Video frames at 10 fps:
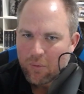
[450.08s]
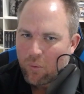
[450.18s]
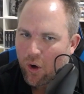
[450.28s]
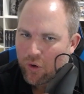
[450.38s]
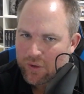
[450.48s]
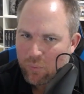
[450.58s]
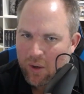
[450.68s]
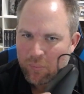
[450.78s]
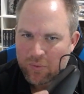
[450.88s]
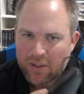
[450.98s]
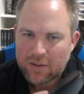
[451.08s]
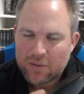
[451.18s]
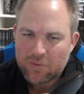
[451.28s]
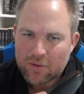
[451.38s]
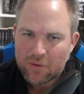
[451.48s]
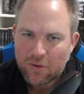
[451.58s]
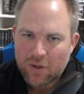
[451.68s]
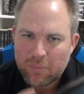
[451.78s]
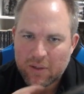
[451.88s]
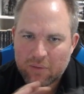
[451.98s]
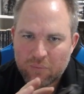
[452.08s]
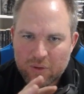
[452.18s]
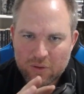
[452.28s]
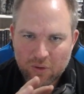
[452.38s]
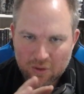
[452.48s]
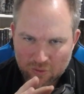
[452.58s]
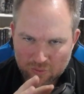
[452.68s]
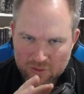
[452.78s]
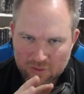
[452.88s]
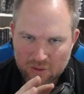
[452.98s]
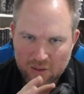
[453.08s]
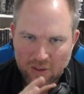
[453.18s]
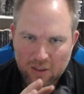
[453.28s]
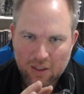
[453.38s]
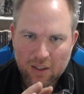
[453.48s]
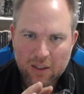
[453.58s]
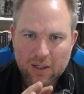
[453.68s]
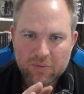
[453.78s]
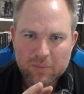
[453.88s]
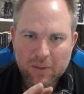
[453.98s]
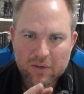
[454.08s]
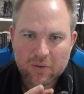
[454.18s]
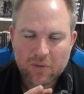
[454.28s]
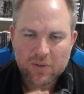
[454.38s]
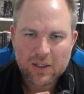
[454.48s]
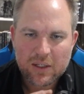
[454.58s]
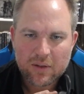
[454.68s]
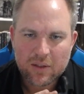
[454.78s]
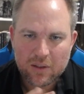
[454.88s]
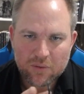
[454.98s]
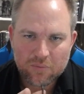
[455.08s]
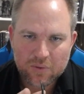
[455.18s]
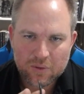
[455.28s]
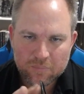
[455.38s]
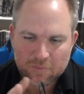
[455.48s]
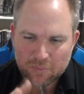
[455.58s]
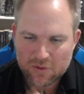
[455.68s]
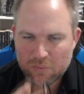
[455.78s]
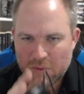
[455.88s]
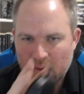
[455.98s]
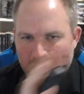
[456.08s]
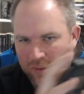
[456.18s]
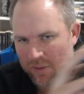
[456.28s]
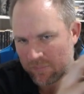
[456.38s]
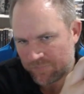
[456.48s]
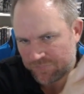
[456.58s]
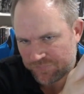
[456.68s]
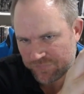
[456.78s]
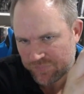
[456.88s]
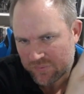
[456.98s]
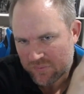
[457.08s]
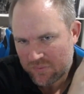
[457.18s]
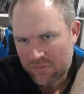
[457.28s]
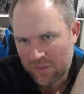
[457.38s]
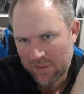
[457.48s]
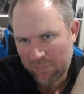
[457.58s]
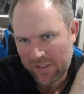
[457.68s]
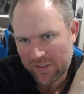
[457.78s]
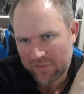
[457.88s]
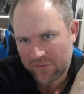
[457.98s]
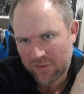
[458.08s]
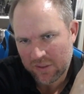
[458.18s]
only one was active at the time, and it really got annoying having buttons over here that you could feel, especially when you're holding the mouse